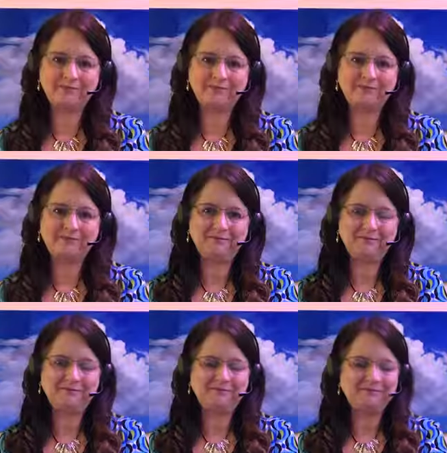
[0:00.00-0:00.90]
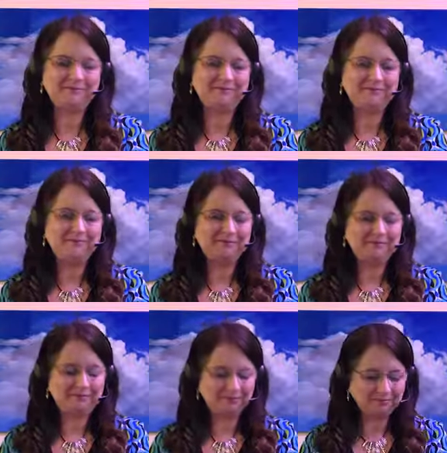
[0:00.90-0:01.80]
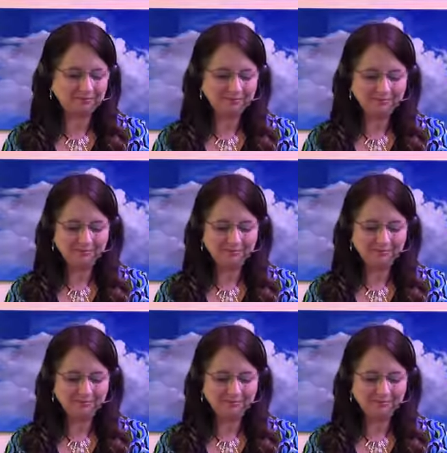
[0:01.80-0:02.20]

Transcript: (silence)